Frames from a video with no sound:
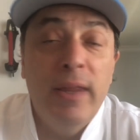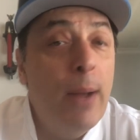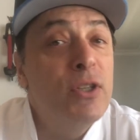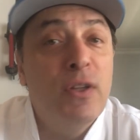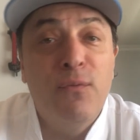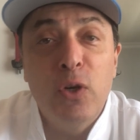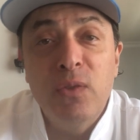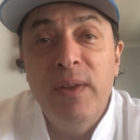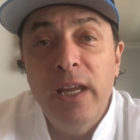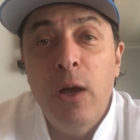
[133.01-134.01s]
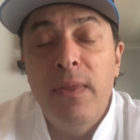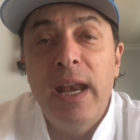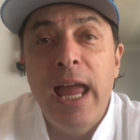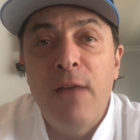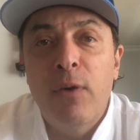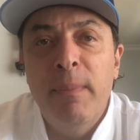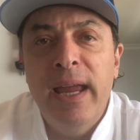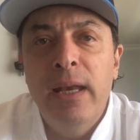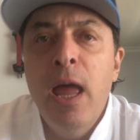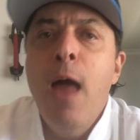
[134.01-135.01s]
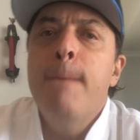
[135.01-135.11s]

That was the first video that I ever made,